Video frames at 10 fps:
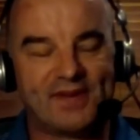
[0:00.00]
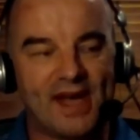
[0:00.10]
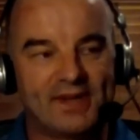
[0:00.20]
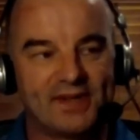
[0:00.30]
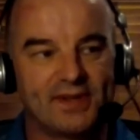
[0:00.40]
Our
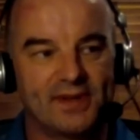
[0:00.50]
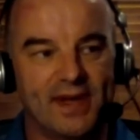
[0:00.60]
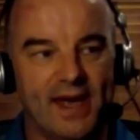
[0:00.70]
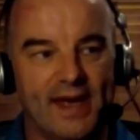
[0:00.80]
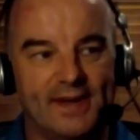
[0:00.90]
task
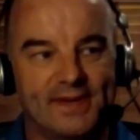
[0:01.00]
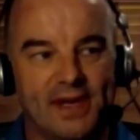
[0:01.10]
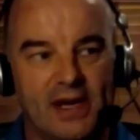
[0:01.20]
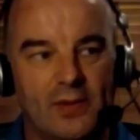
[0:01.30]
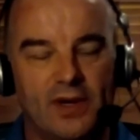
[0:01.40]
today
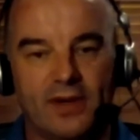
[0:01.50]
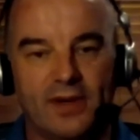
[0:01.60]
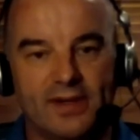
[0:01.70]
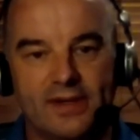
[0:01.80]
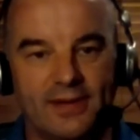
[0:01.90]
is, we're
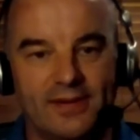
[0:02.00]
not going to,